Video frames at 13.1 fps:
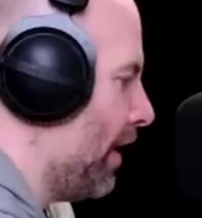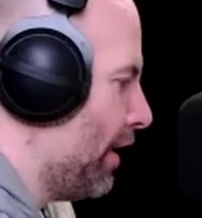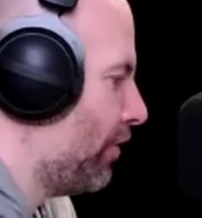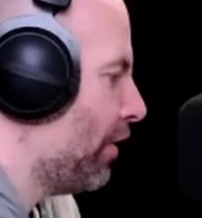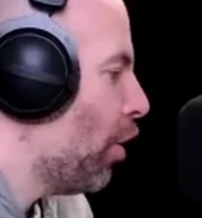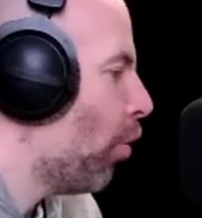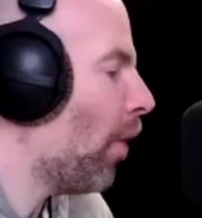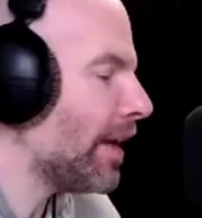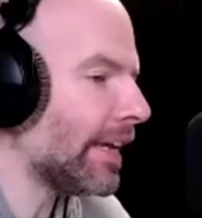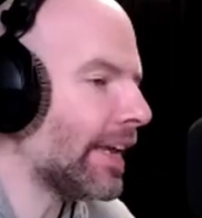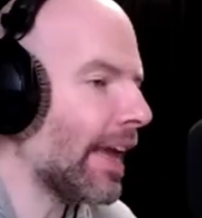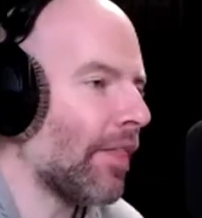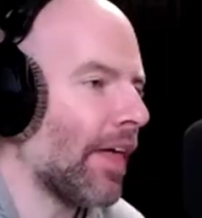me this. When
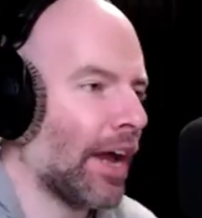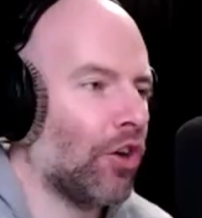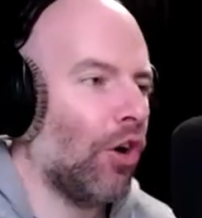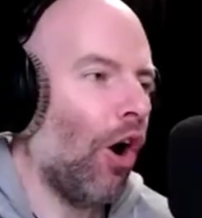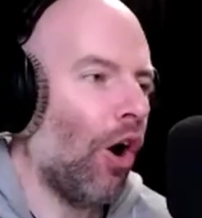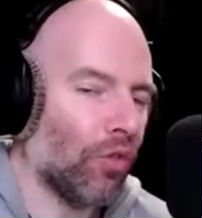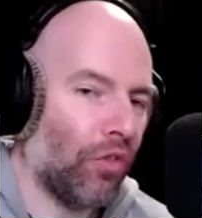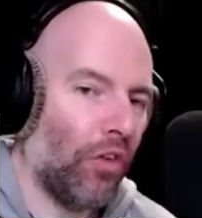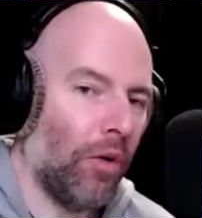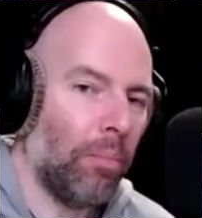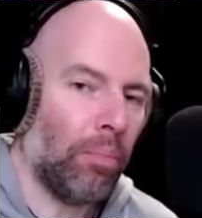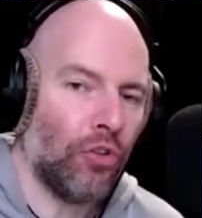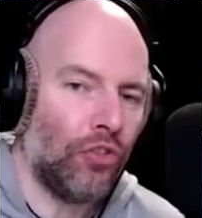you get that call
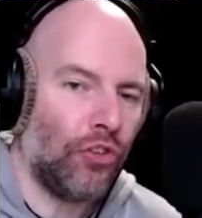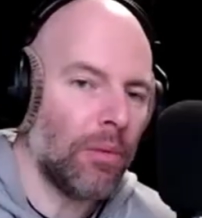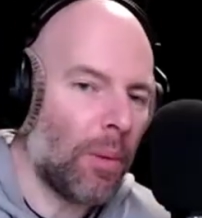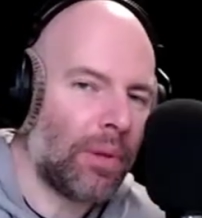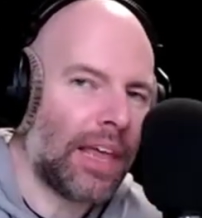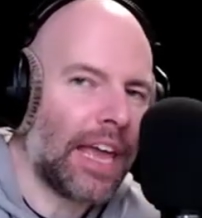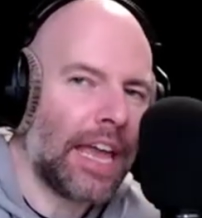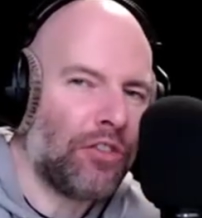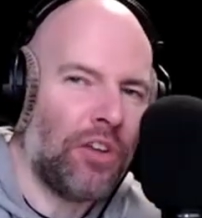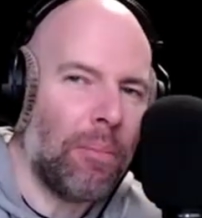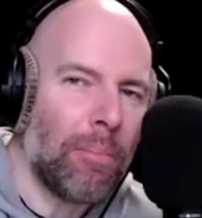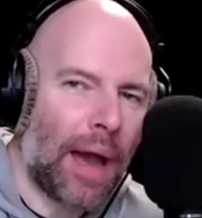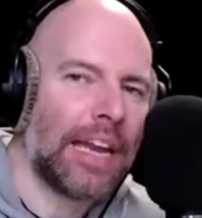from, presumably it's
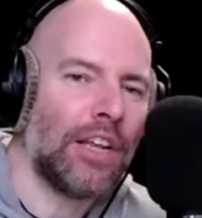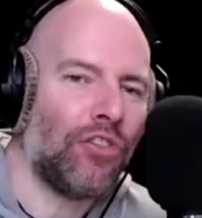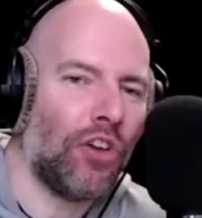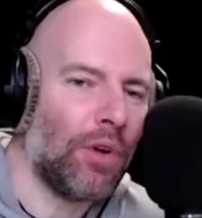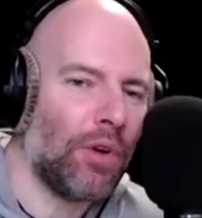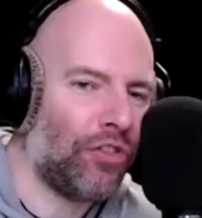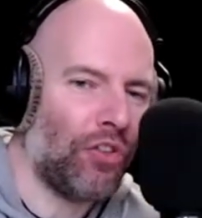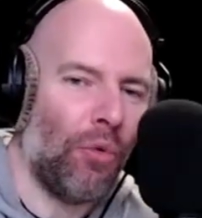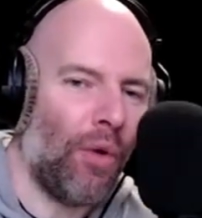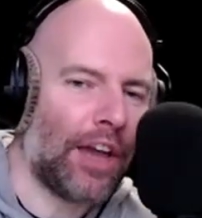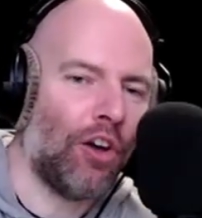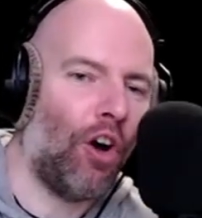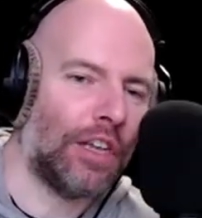your manager, it's your
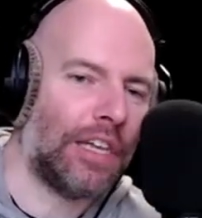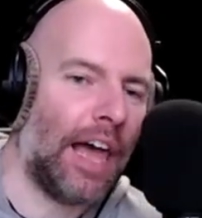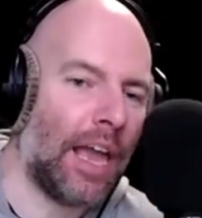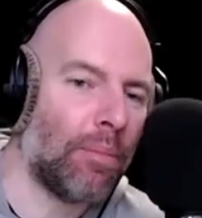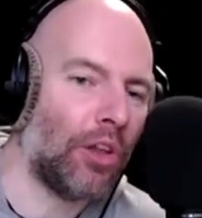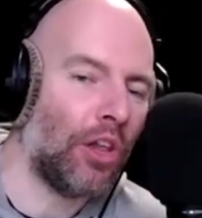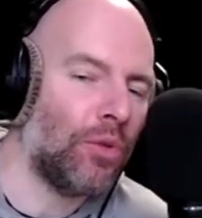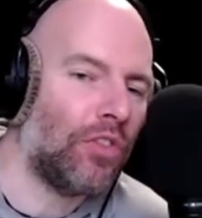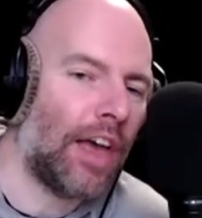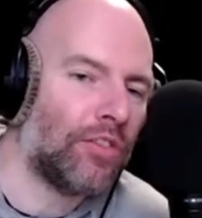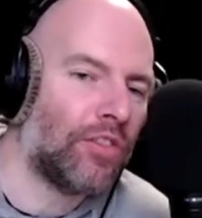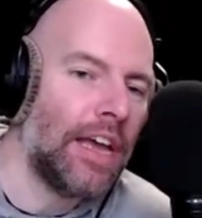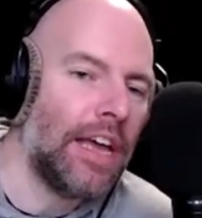record label who
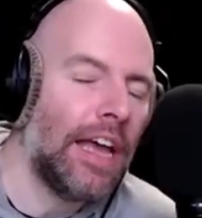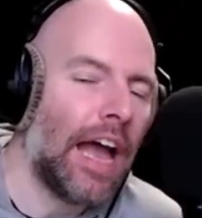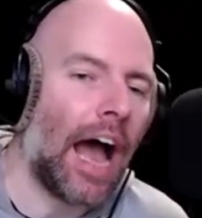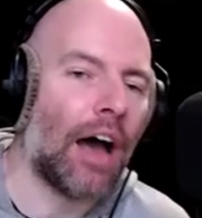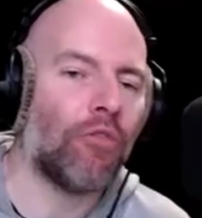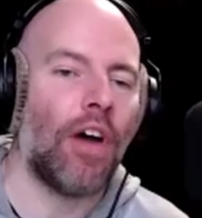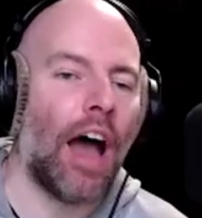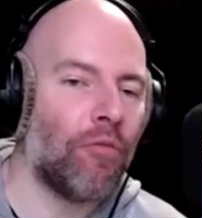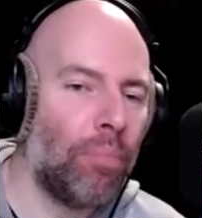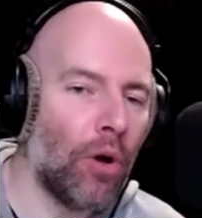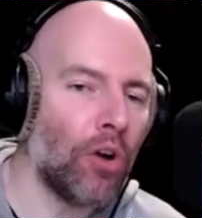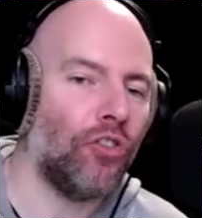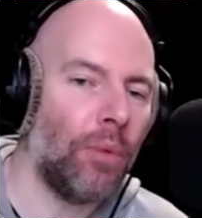says, I've
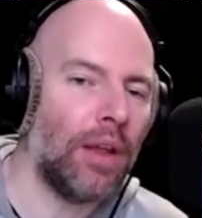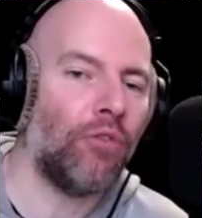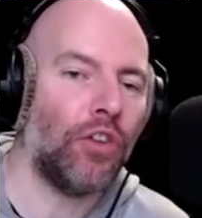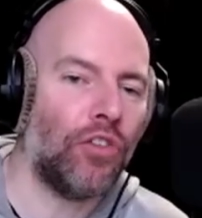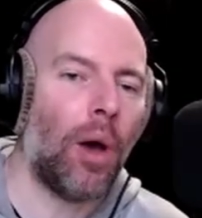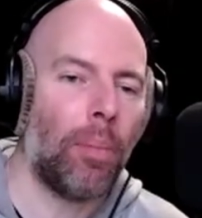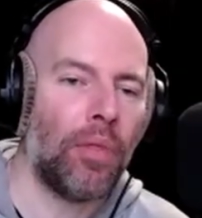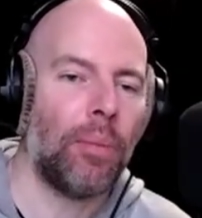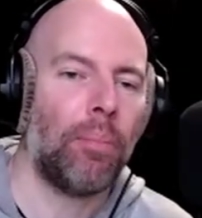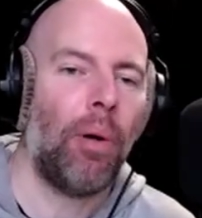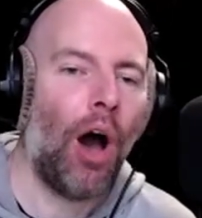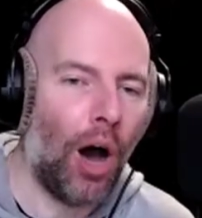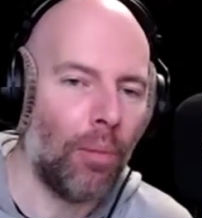booked you in for Top of the
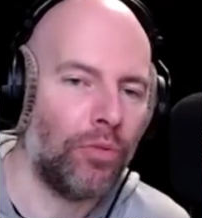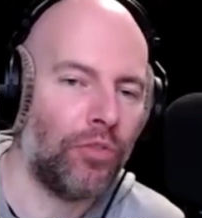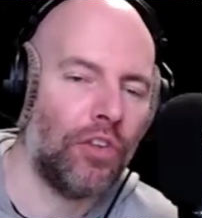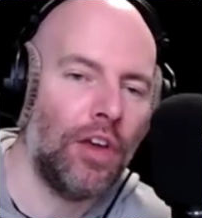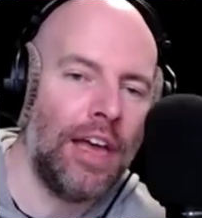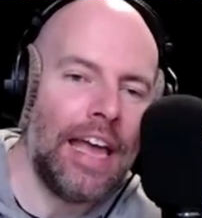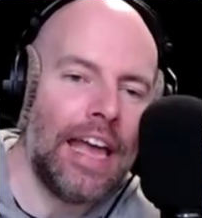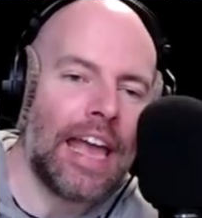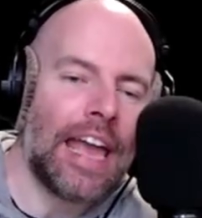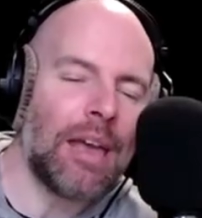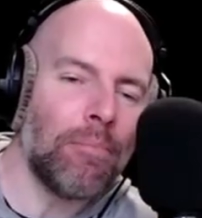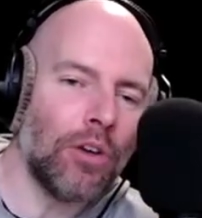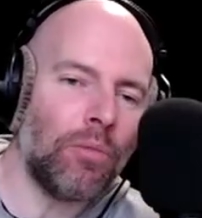Pops.
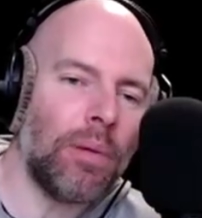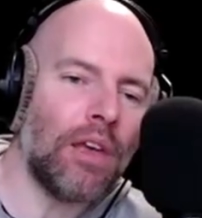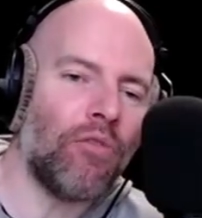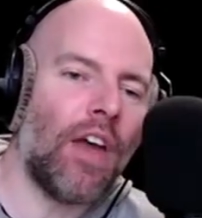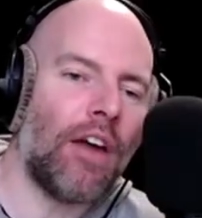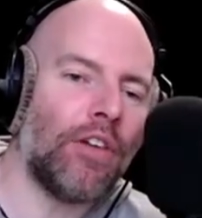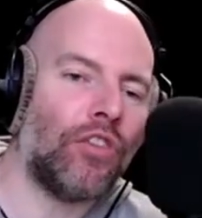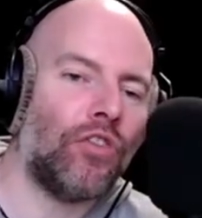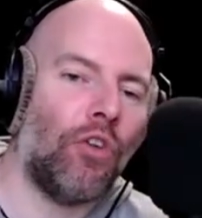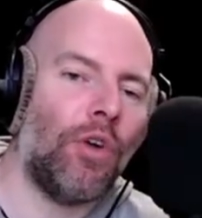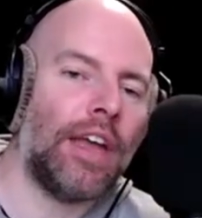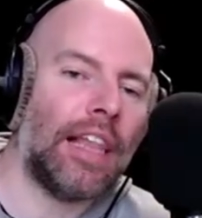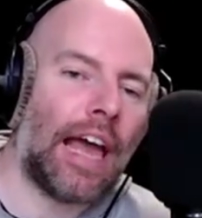It must be a very
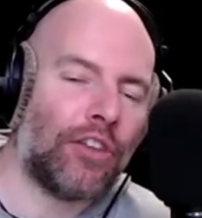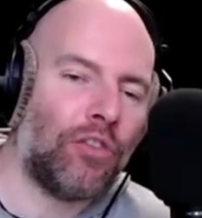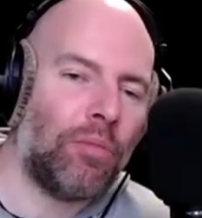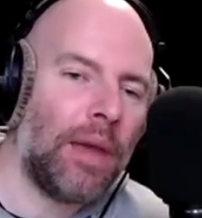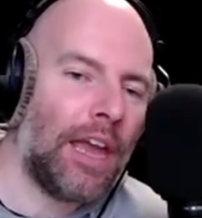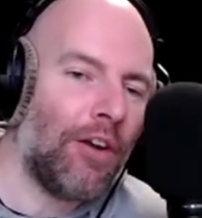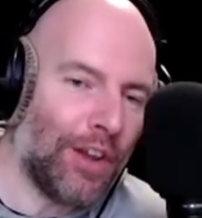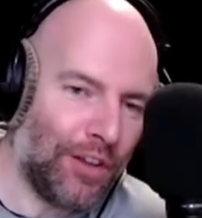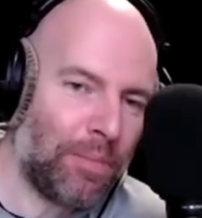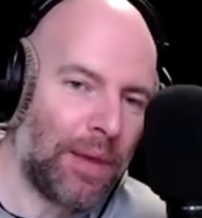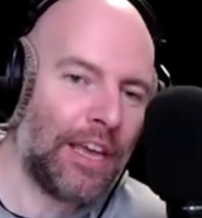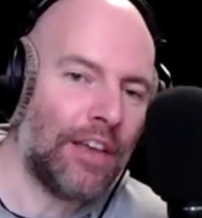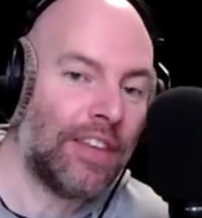surreal experience,
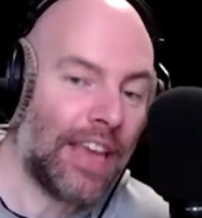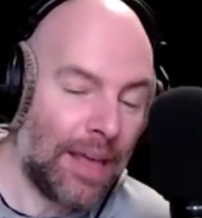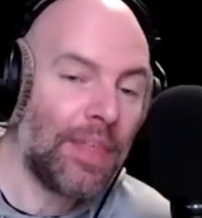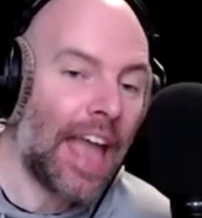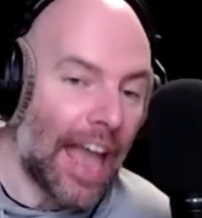because in